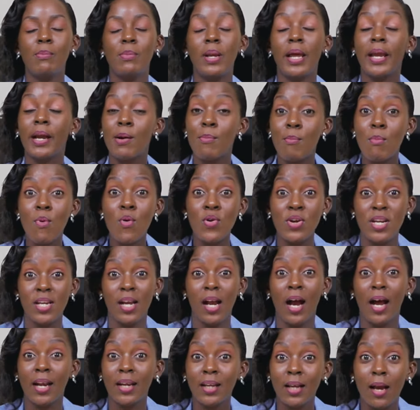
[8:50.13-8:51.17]
Like, morning
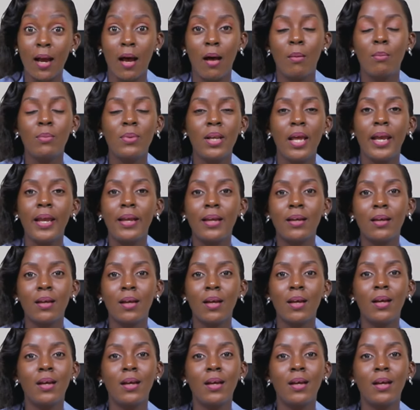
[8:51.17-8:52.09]
had come. Like,